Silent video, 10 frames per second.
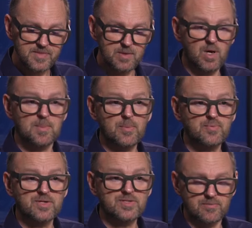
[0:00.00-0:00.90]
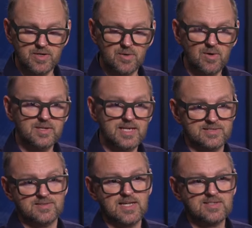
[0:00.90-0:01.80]
What about preset recall?
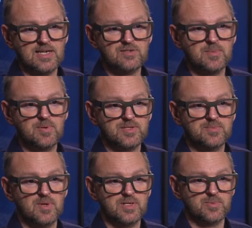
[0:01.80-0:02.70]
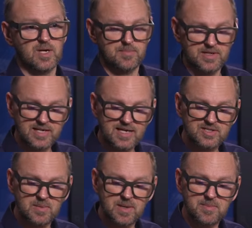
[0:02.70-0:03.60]
Yes, that's actually possible as well, but it has
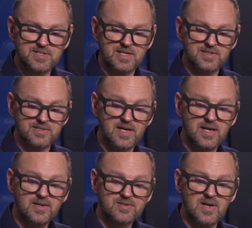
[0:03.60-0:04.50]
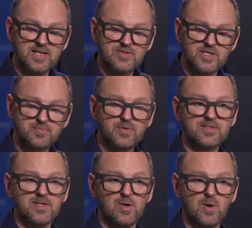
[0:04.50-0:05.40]
some limitations. So let's just
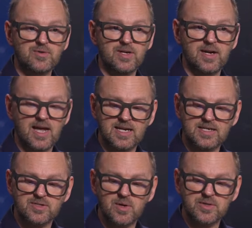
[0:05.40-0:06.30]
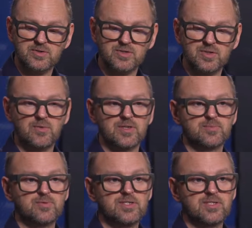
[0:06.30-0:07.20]
press and hold here, and it's going to store this
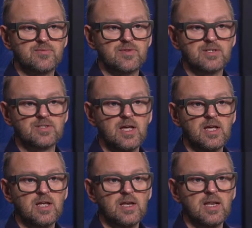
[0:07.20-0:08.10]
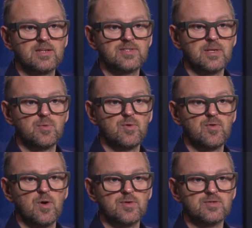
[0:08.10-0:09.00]
preset for us. Let's then move
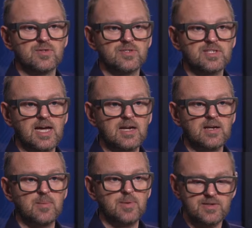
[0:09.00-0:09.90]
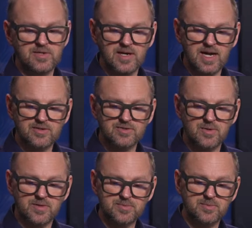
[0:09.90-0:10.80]
over to the side a little bit here and
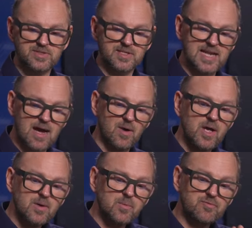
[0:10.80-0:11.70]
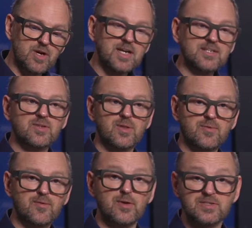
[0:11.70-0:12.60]
store this preset. Now, we run into the
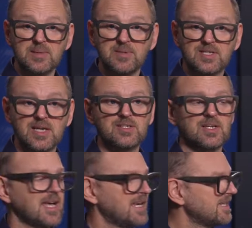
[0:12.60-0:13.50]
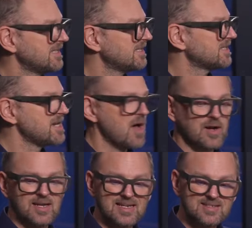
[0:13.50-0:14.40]
first limitation, and this is
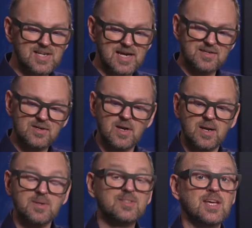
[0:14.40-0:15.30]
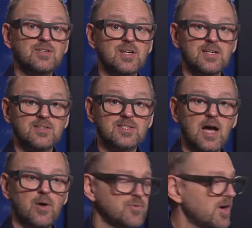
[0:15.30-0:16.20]
not a technical limitation in the
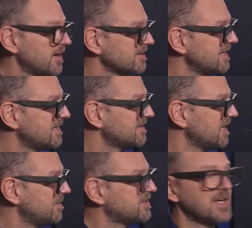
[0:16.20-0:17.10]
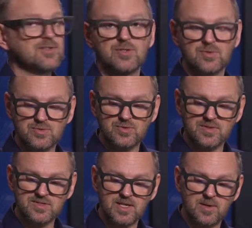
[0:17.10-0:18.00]
SKAARHOJ product. It is a limitation due to
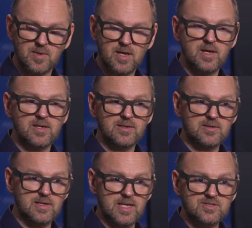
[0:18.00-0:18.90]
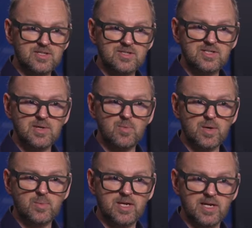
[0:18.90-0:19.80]
the setup. Let's just see
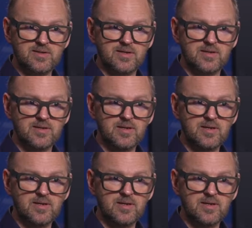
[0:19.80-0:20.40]
what we get here.